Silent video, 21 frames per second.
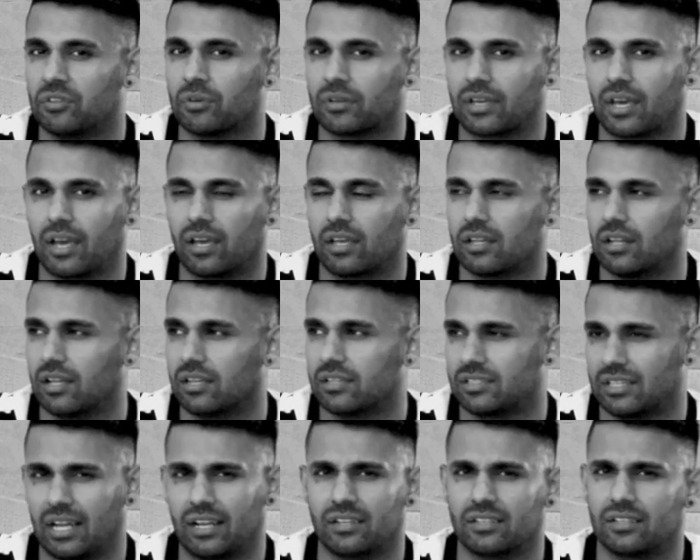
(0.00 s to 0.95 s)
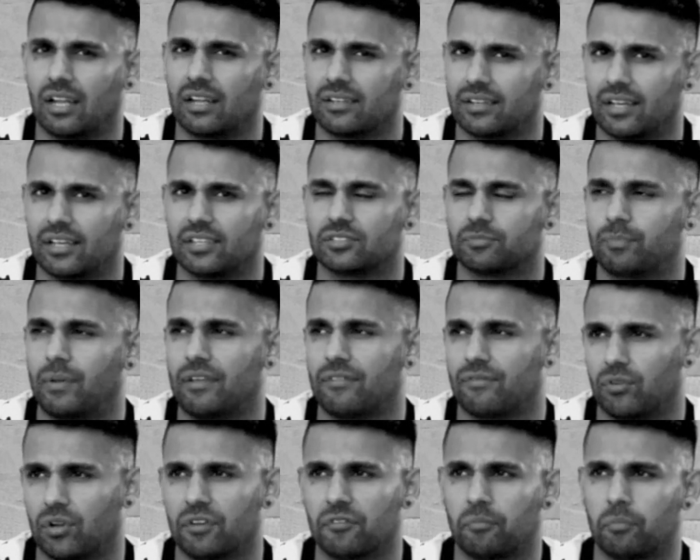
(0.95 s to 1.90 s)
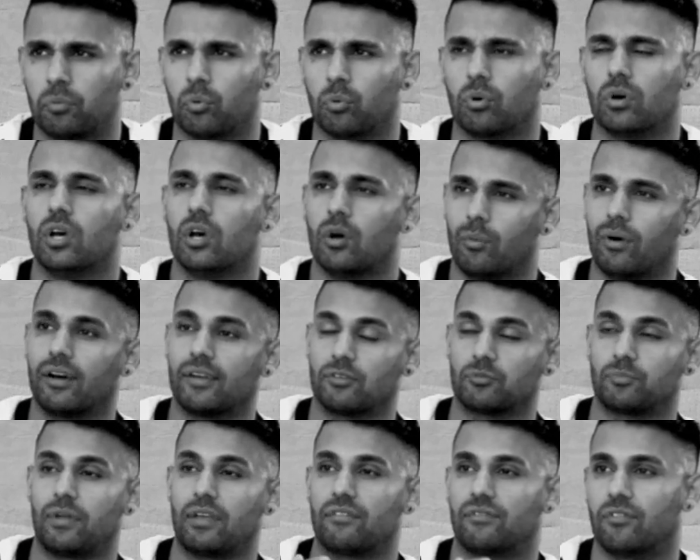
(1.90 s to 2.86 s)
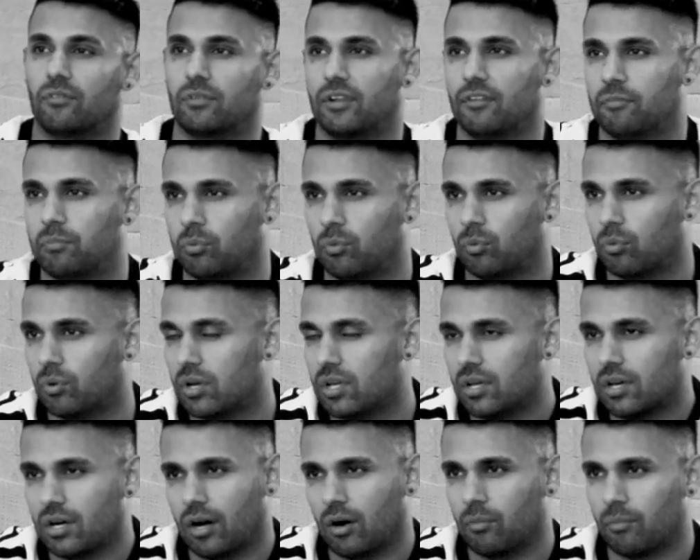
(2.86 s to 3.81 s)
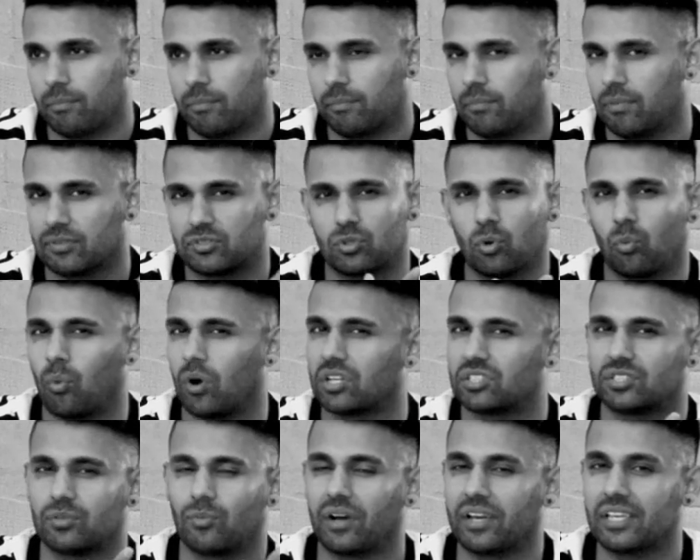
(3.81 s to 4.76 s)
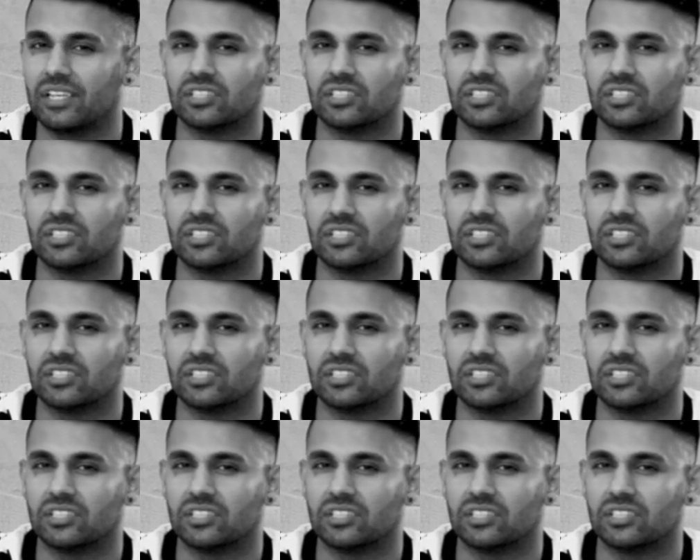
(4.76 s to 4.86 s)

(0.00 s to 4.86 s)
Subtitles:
of the UK, like Jan Danda. He's playing for Liverpool. Well, he was playing for Liverpool. I'll still watch what